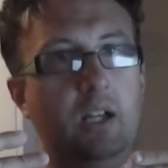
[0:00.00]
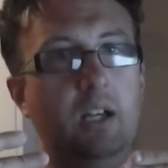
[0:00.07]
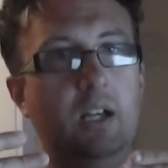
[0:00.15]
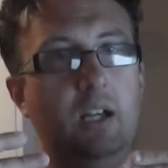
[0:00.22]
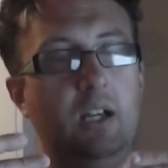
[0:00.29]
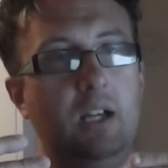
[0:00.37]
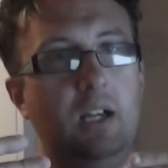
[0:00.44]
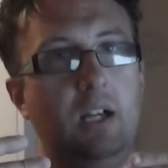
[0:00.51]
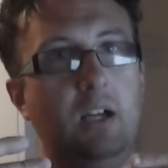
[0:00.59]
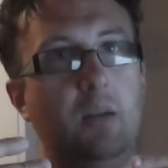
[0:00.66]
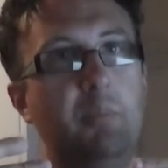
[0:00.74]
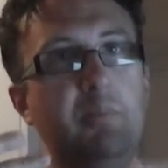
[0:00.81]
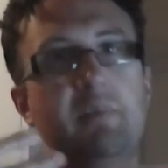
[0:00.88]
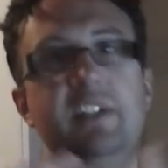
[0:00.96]

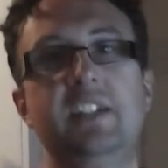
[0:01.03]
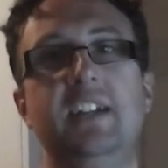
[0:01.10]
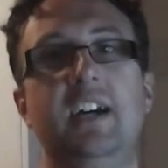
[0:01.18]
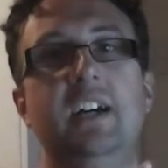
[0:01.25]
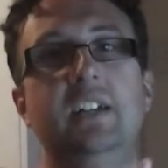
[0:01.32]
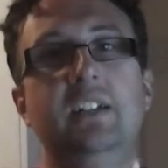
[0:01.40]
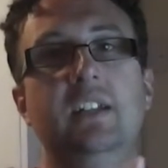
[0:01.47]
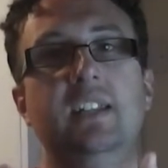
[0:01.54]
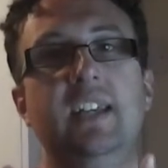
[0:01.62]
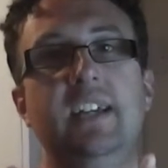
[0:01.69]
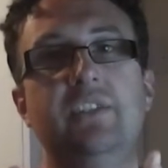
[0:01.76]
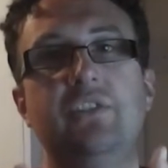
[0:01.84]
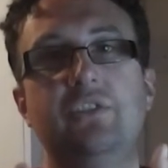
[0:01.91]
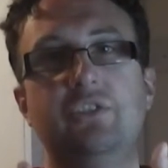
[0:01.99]
uh, pre-done
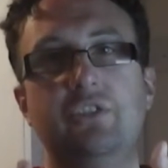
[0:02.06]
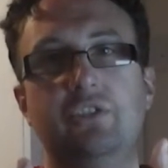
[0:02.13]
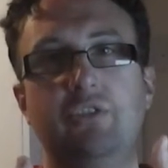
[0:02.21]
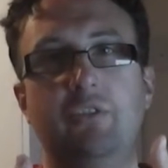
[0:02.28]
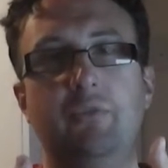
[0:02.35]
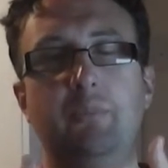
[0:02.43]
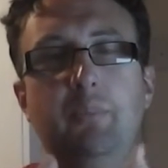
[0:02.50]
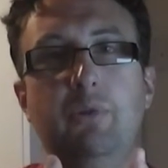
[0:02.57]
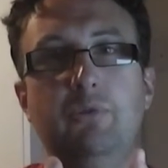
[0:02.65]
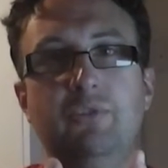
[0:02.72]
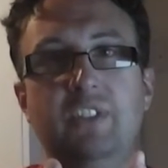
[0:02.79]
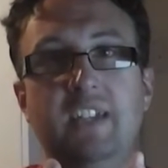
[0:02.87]
laces just sort of pulled